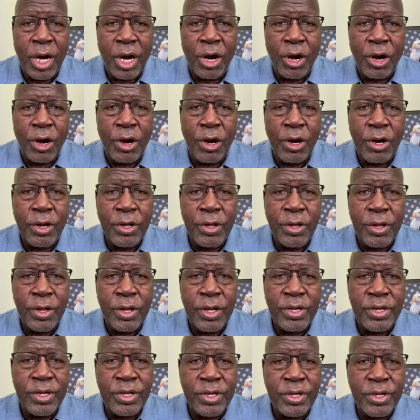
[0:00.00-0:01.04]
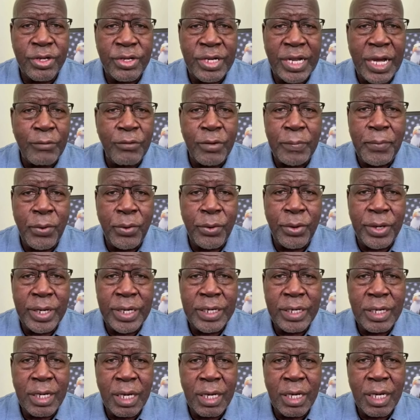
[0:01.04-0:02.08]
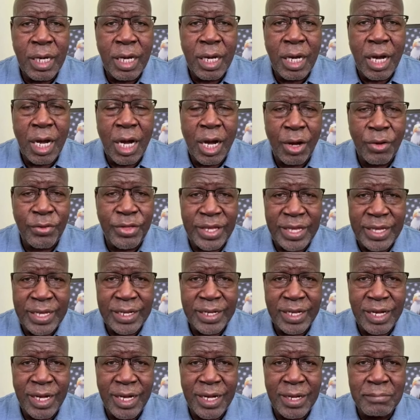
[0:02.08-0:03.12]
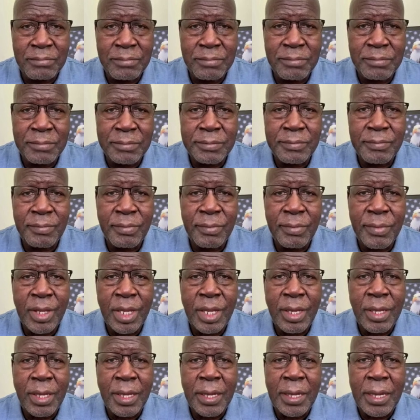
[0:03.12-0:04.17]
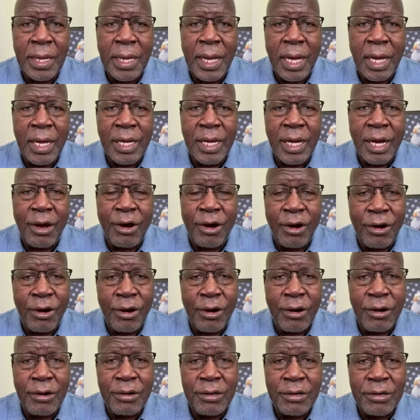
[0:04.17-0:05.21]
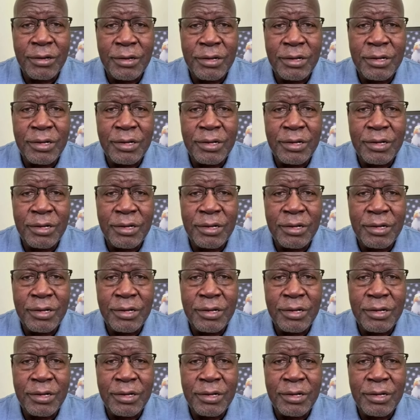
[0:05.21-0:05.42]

or not reporting all the income or